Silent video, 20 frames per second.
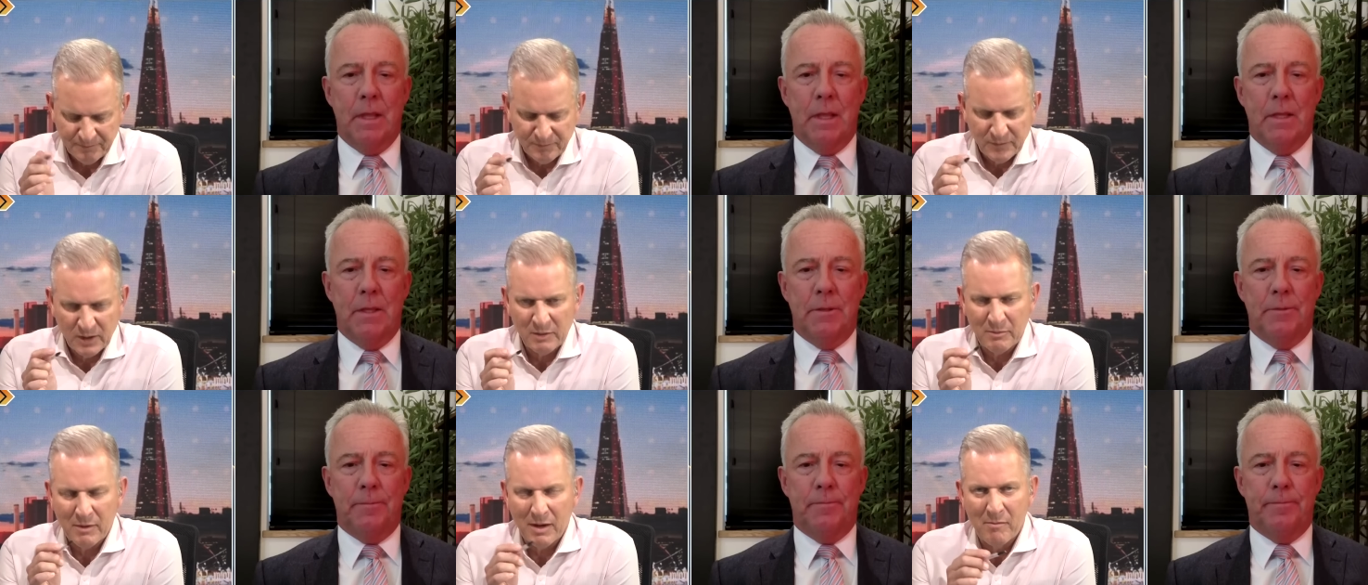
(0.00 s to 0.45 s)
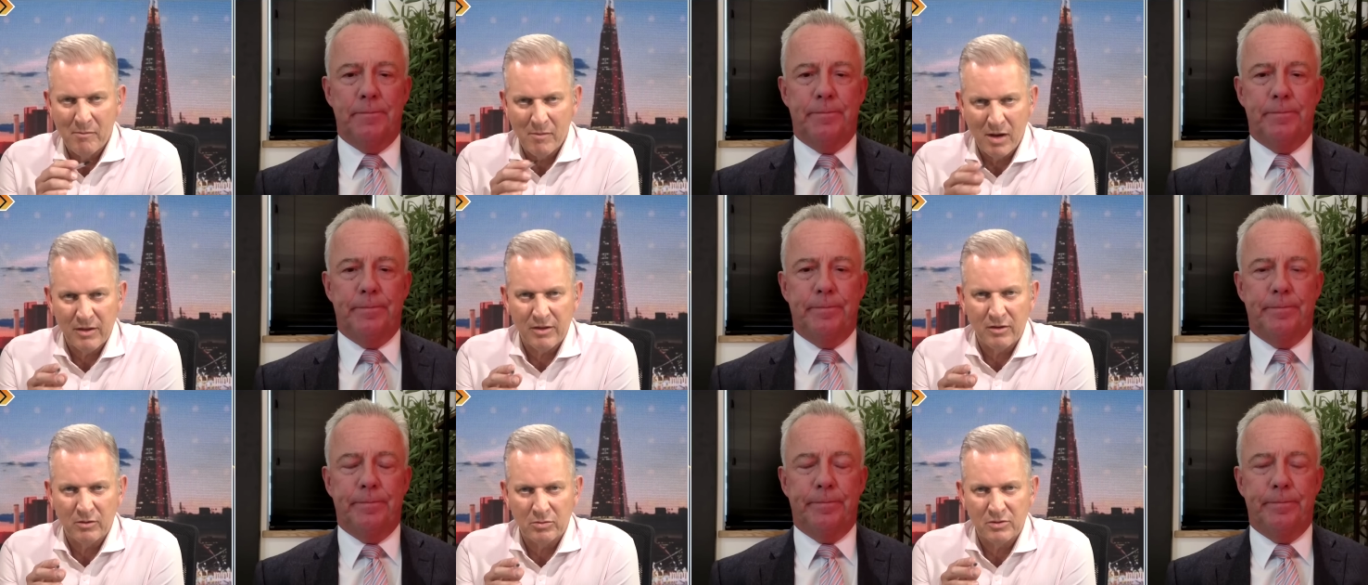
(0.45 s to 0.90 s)
Speaker 1: my
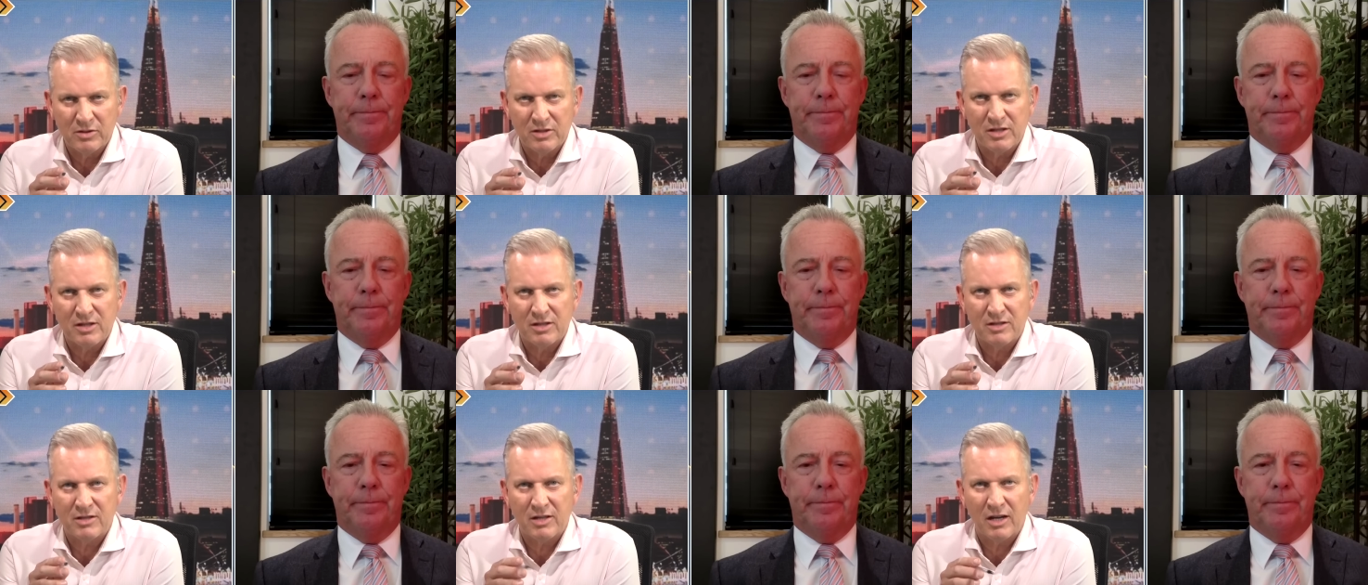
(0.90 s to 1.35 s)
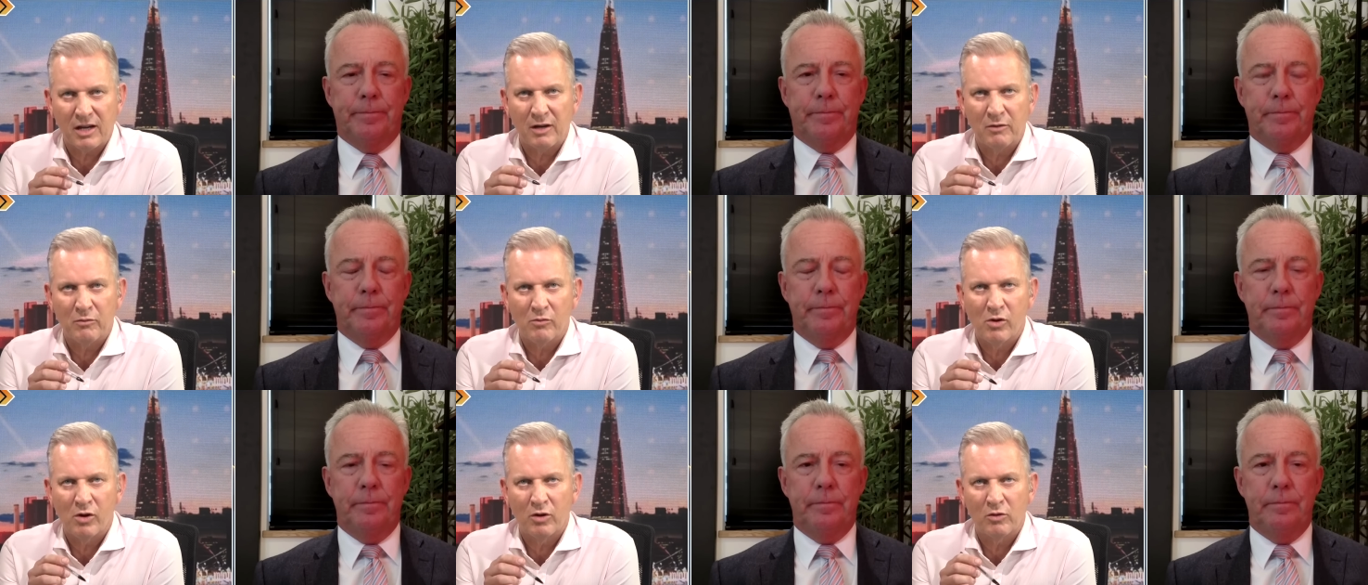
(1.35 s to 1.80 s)
mother was in the Second
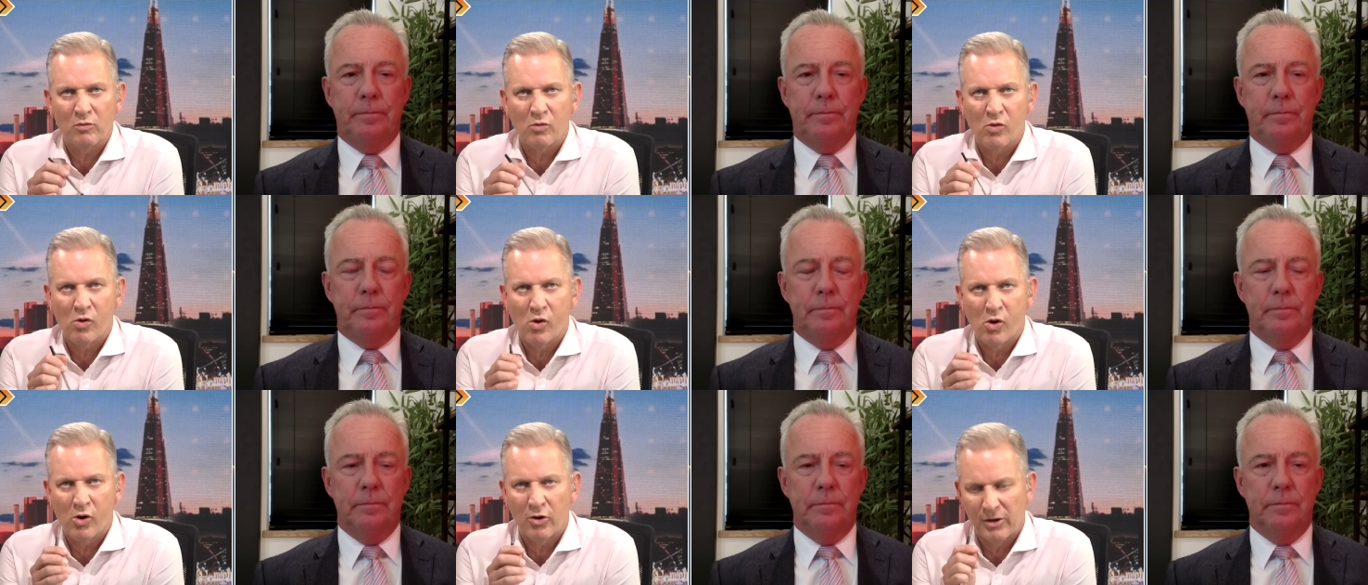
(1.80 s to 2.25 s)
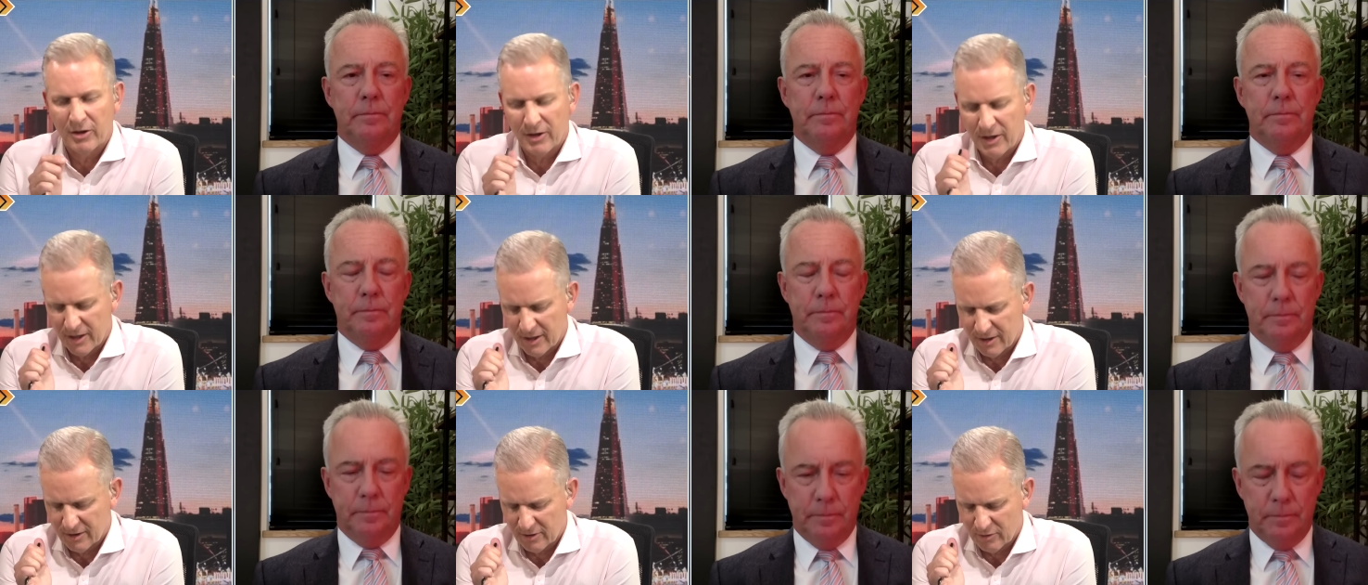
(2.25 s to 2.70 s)
World War and
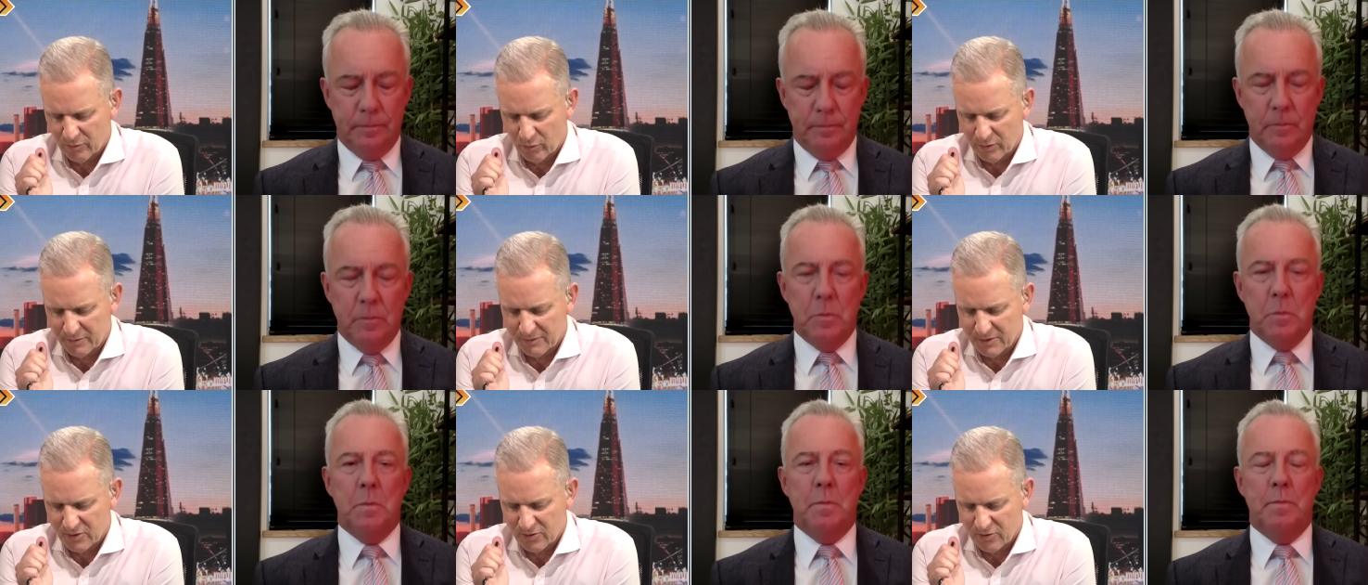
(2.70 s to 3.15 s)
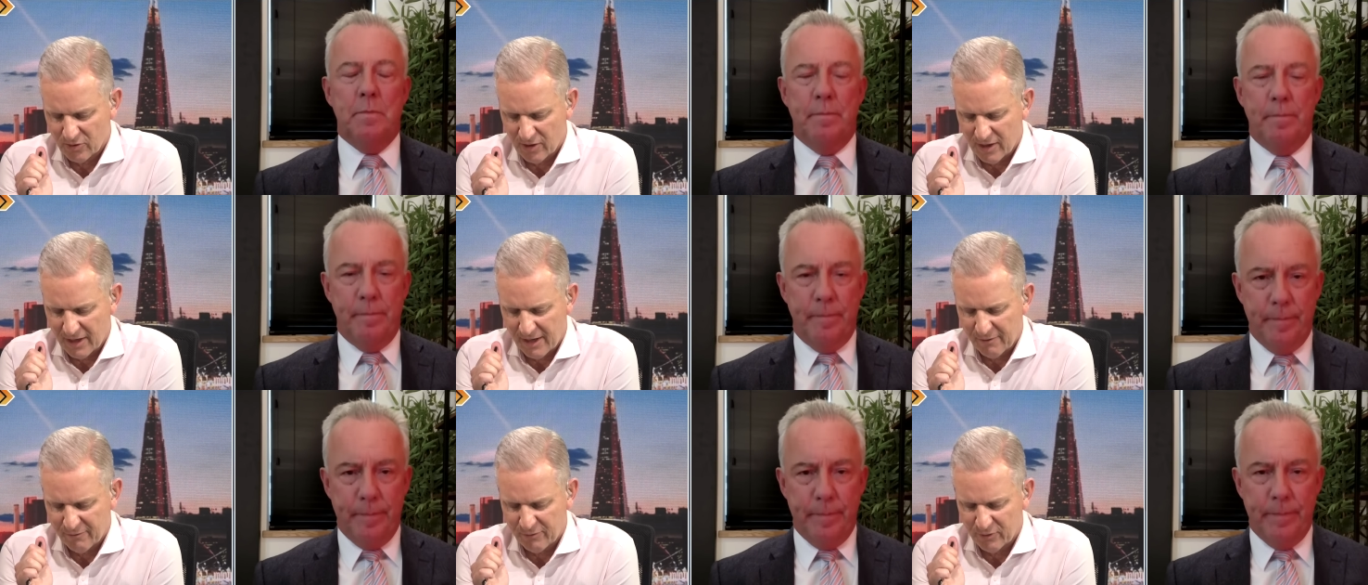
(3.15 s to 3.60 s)
uh, the Women's Royal
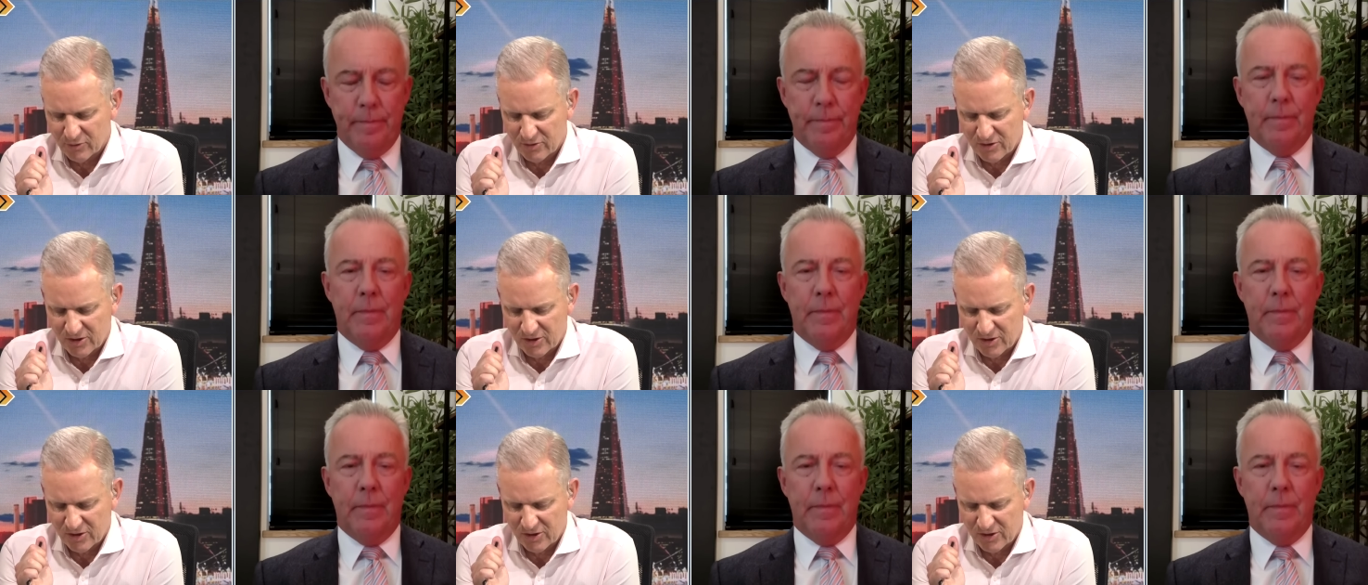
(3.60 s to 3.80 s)
Air Force.